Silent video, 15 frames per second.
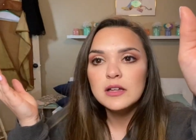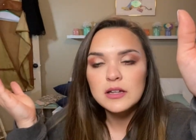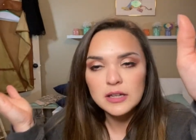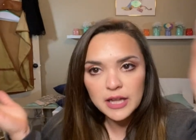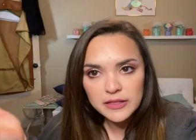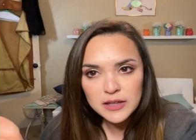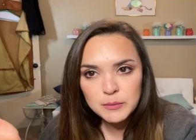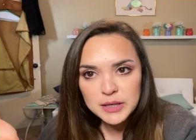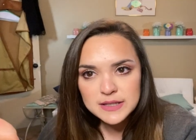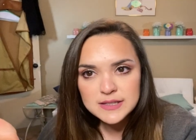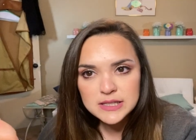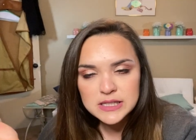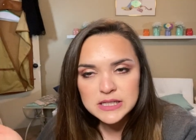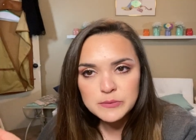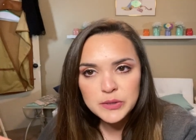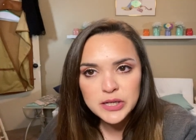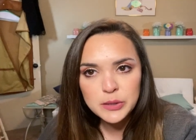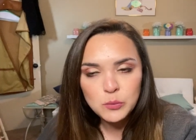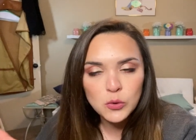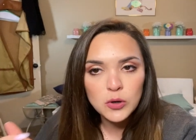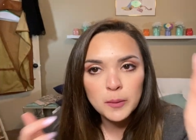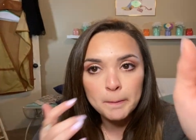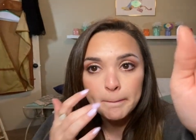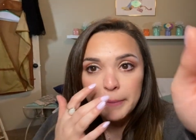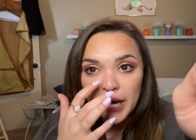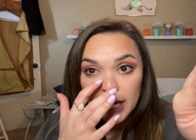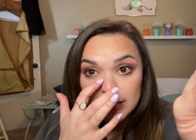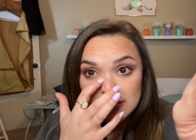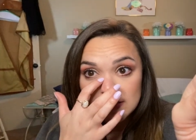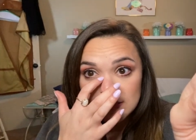Nothing makes sense to me anymore,
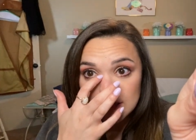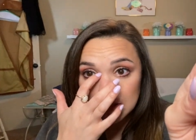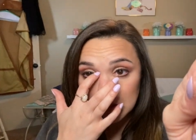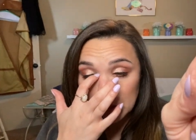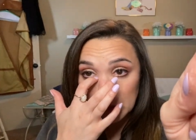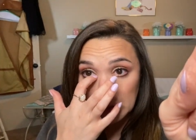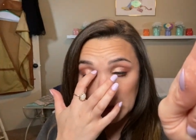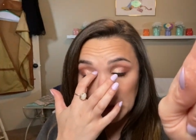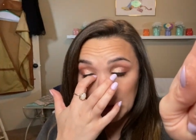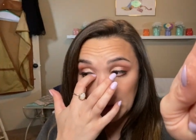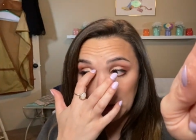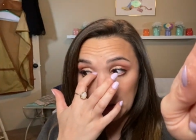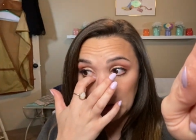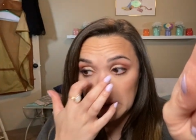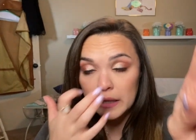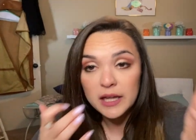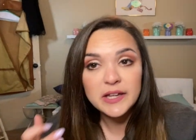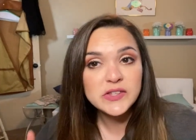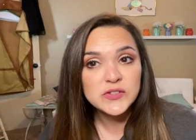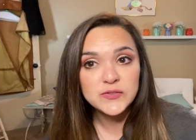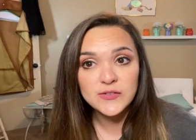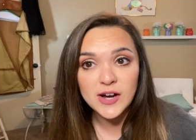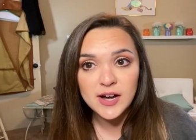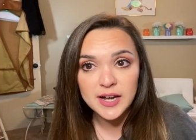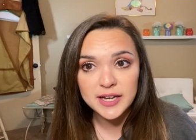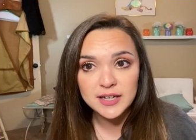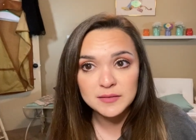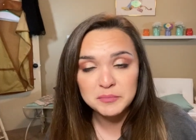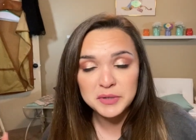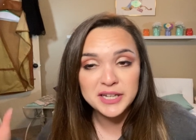but it's
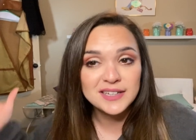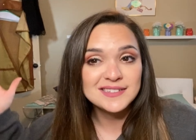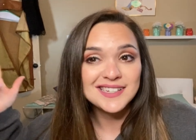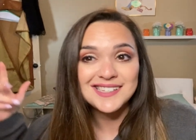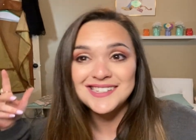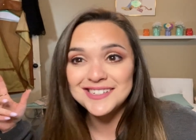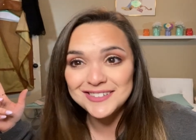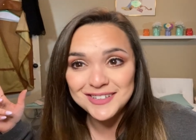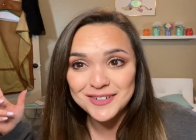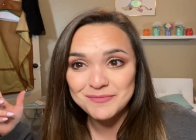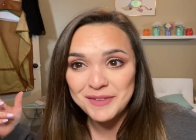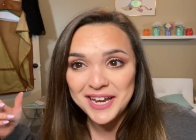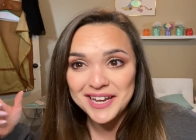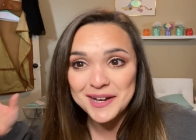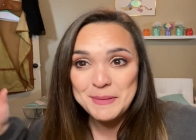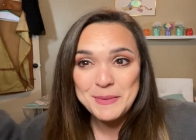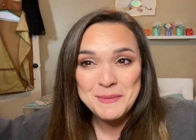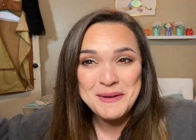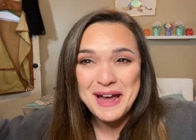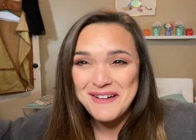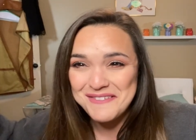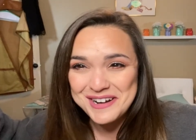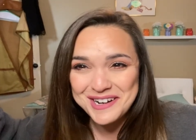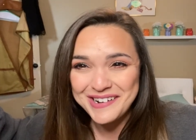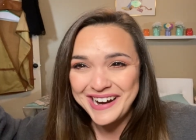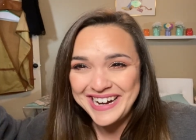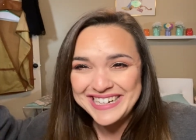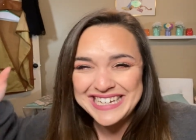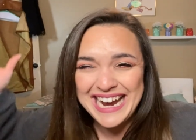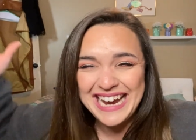fine because I still love makeup. I'm having a
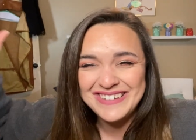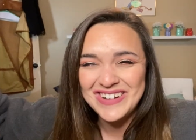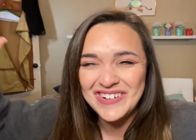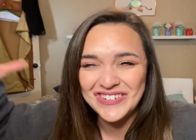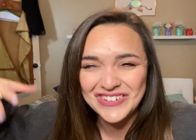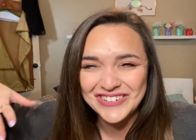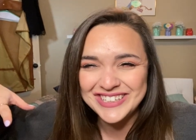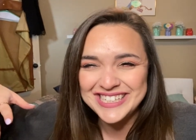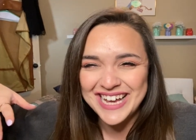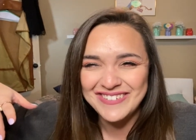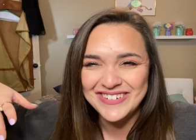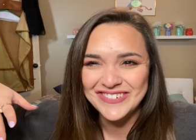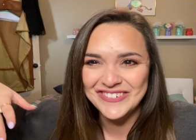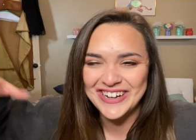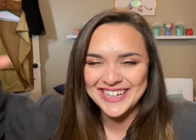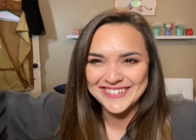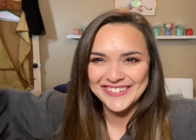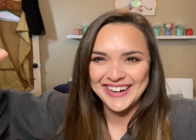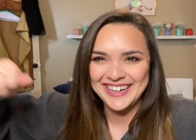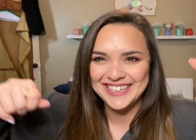great time. Everyone's having fun, right?